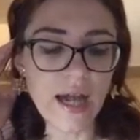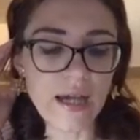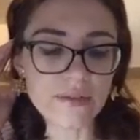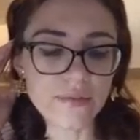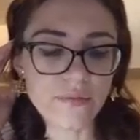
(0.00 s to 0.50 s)

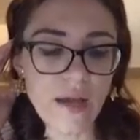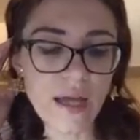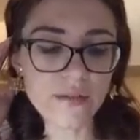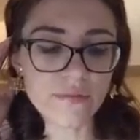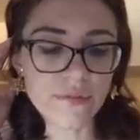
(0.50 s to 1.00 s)
And
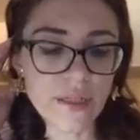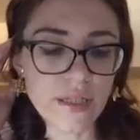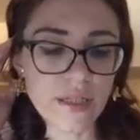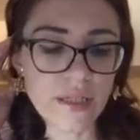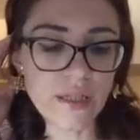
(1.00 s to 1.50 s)
when
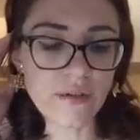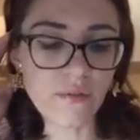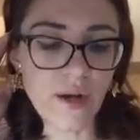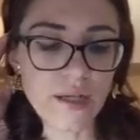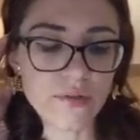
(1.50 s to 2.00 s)
we
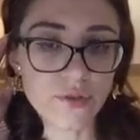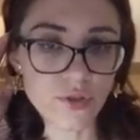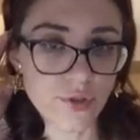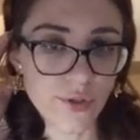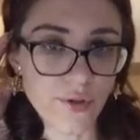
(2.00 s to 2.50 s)
went
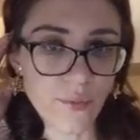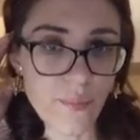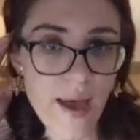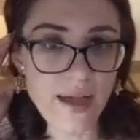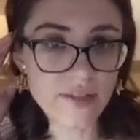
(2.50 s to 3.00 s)
through her
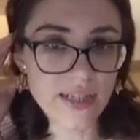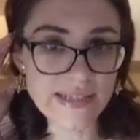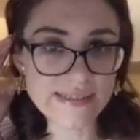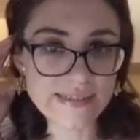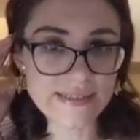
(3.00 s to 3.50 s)

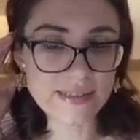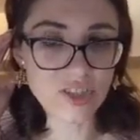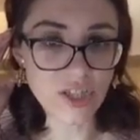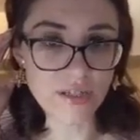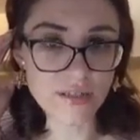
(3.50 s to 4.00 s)
matrix
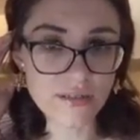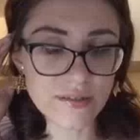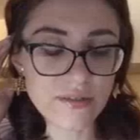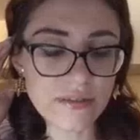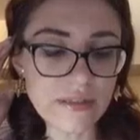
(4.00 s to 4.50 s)
chart,